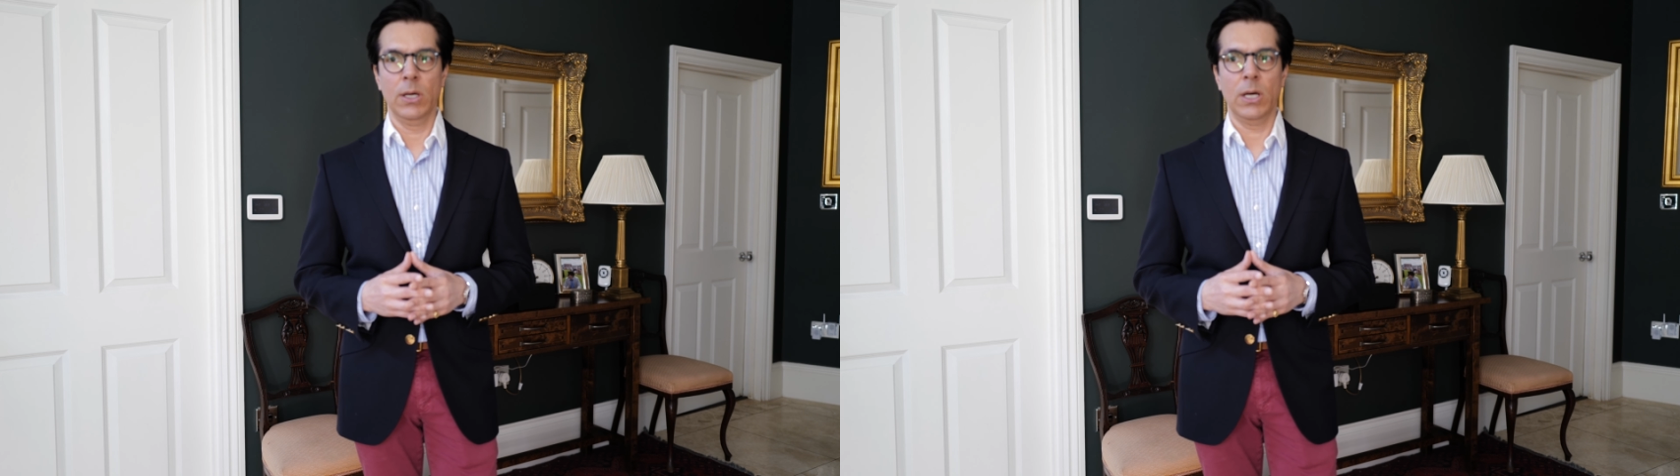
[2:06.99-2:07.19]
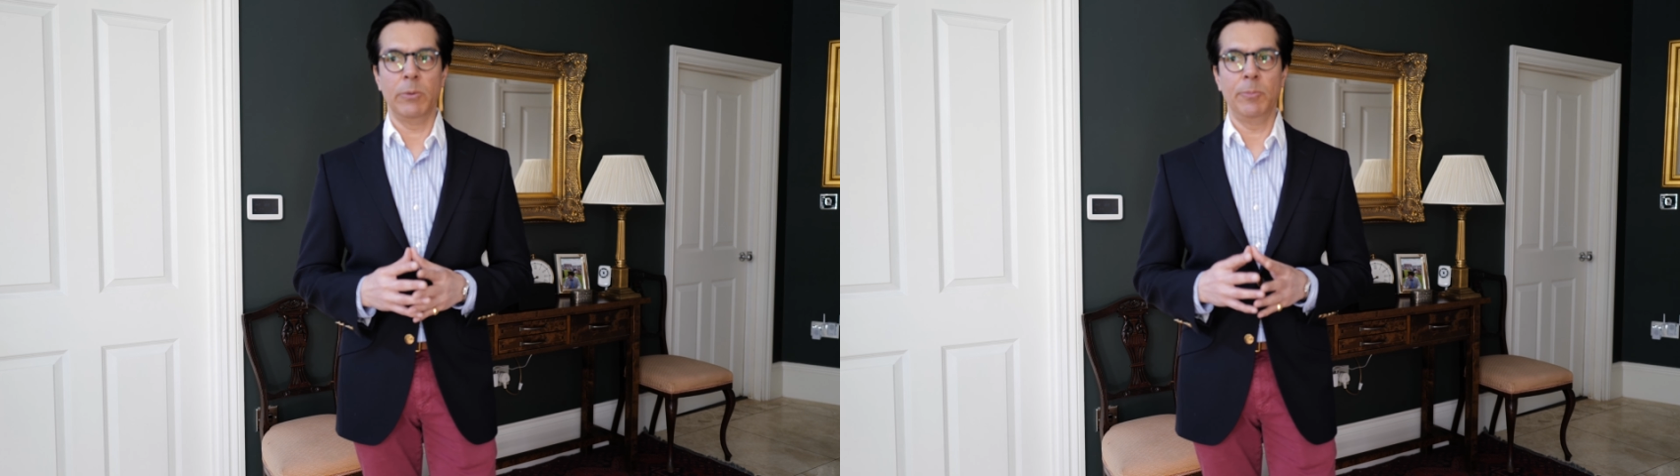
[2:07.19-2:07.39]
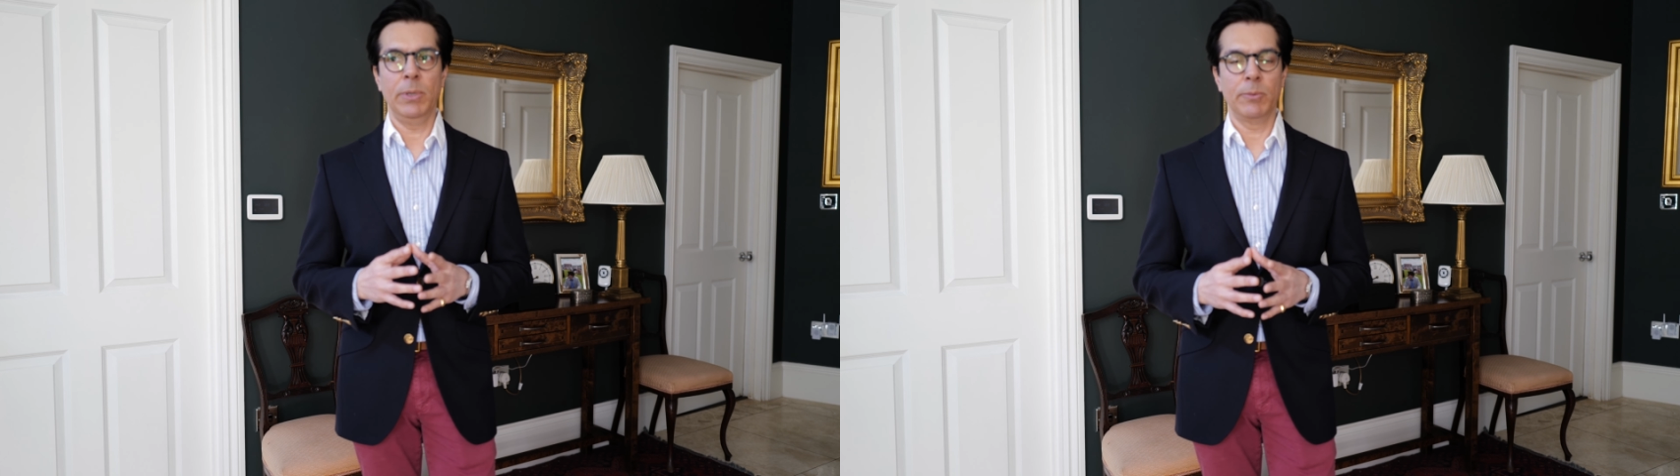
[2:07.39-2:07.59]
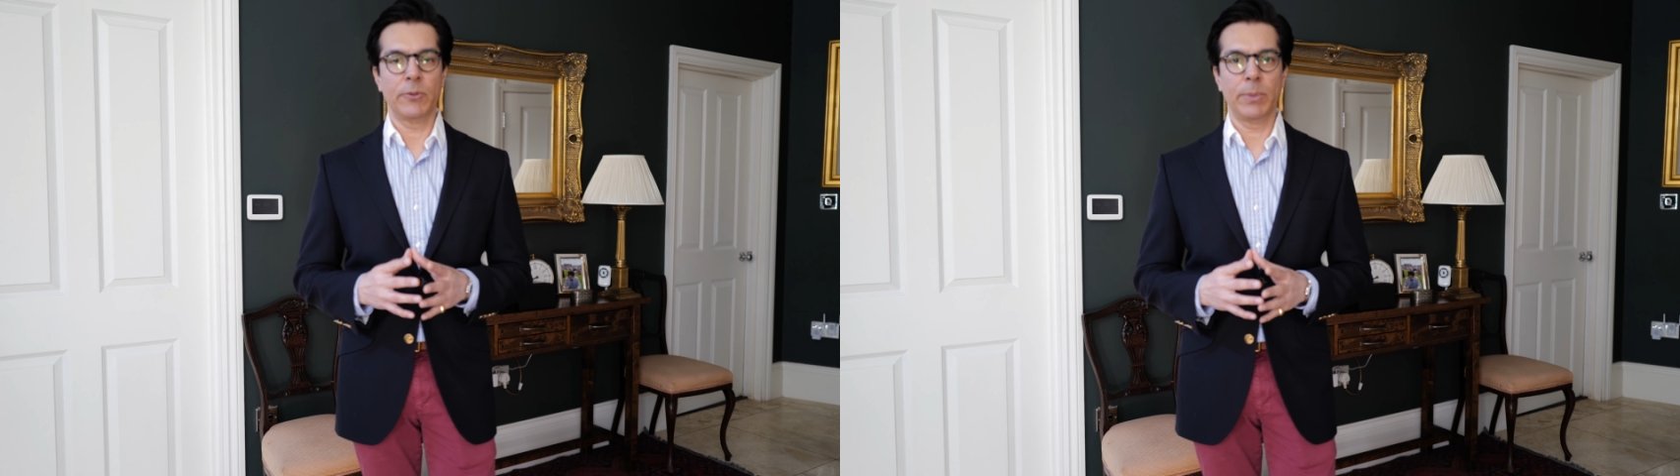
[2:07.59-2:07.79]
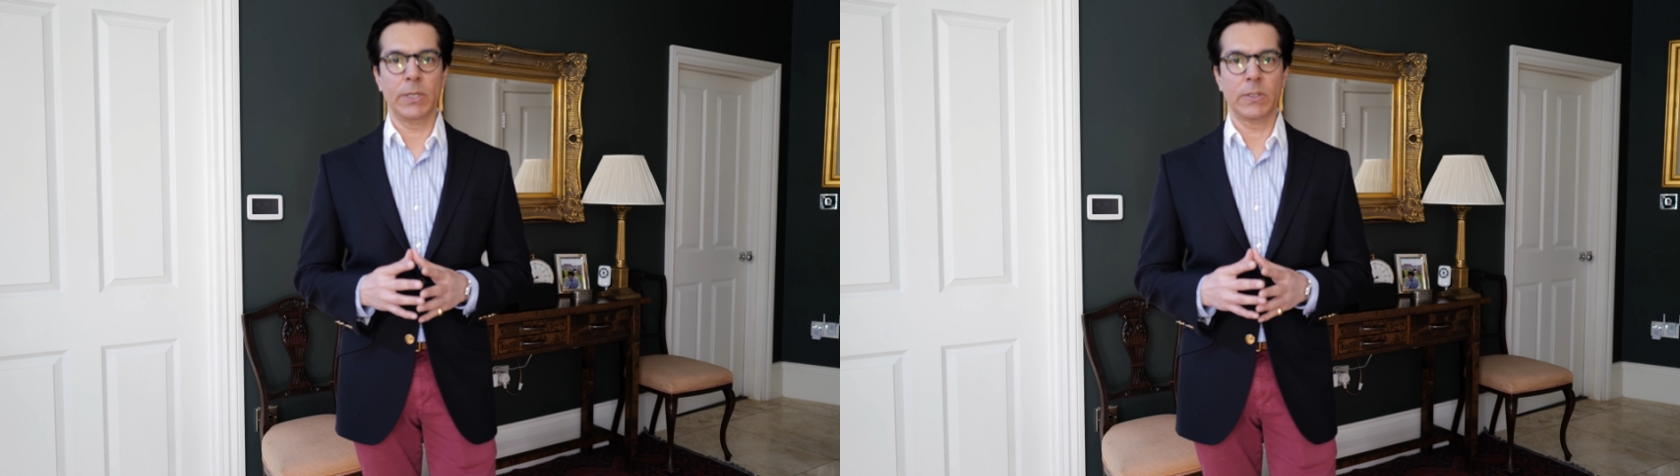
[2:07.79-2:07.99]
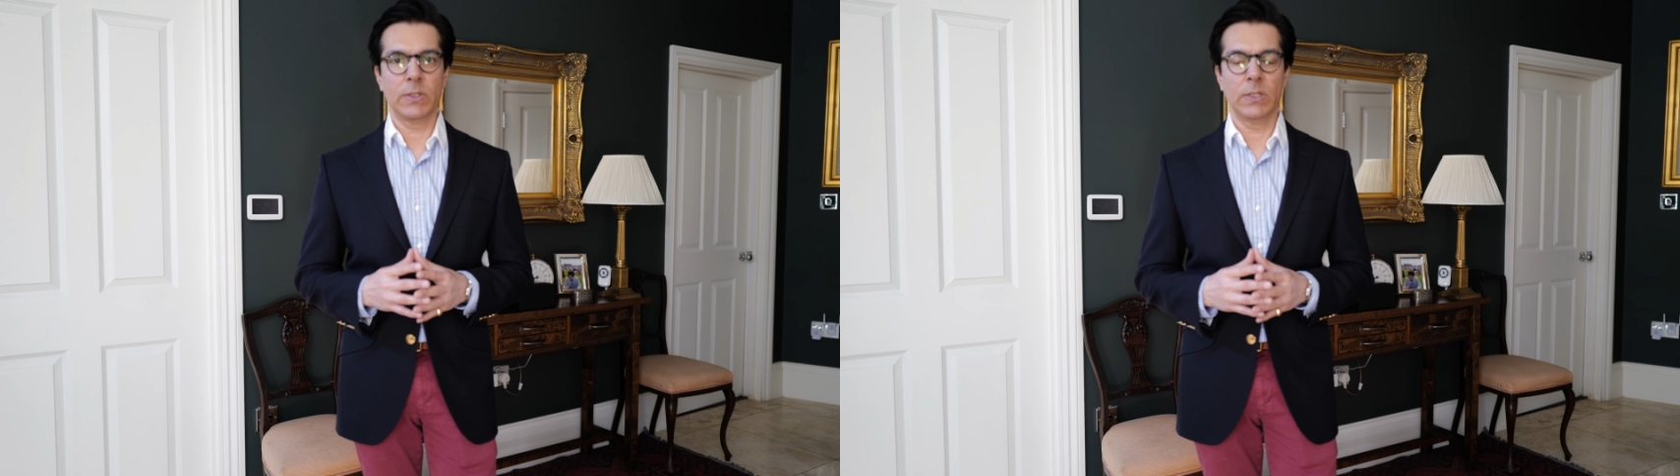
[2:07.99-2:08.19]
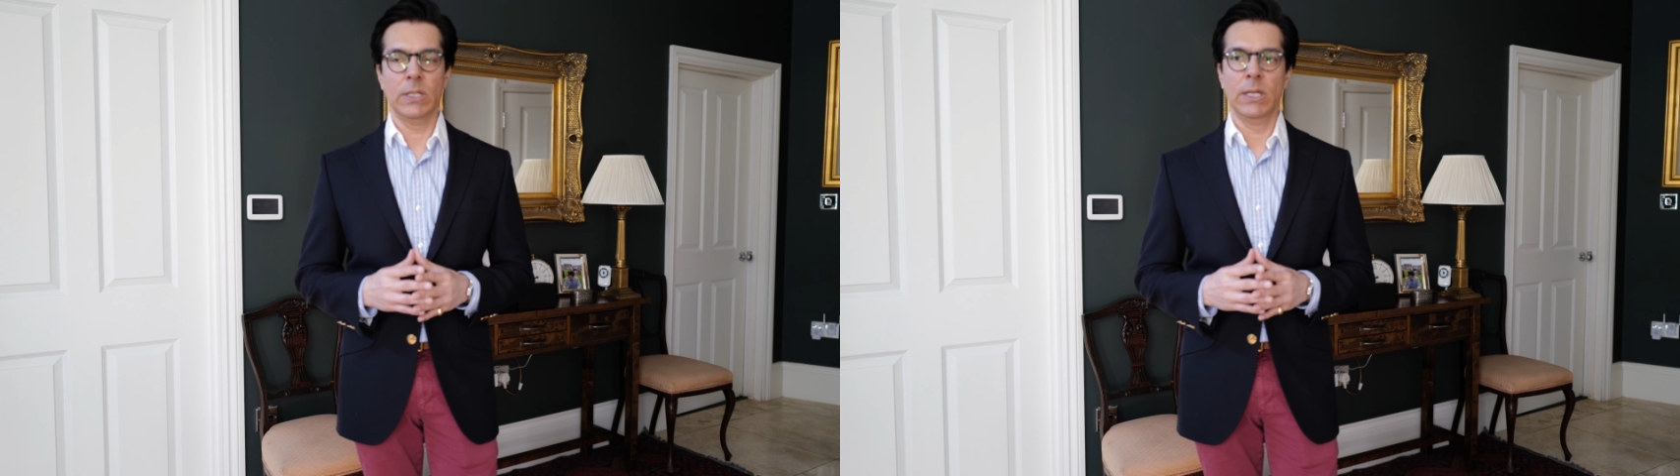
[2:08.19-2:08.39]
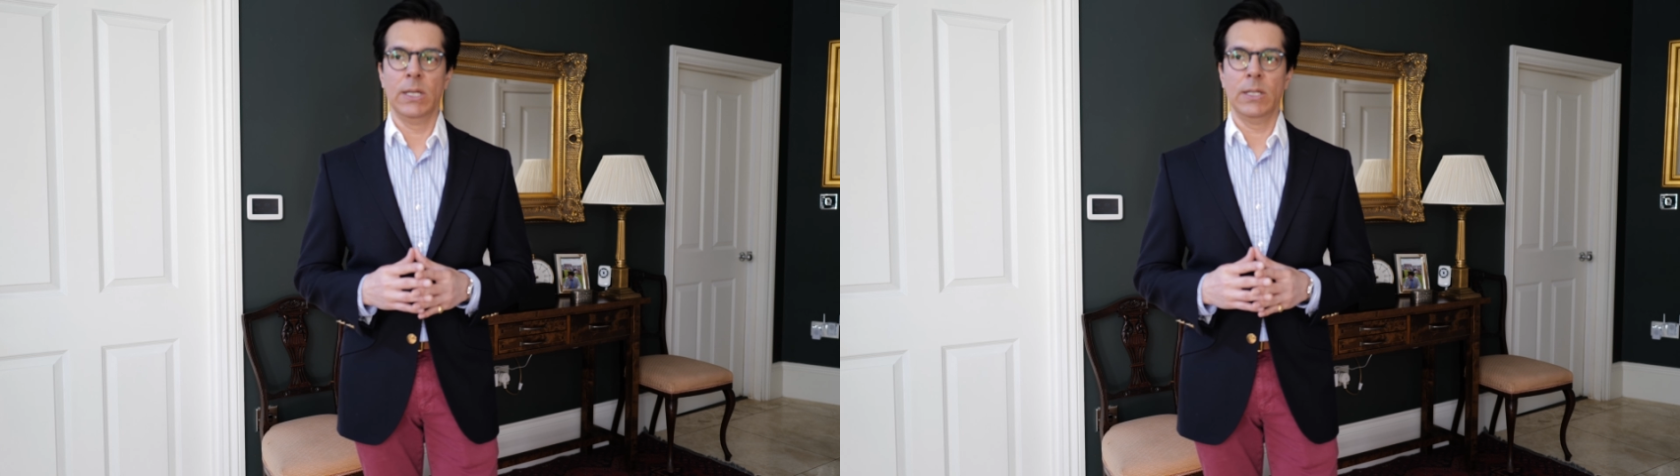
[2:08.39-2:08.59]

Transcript: I'm a people's person,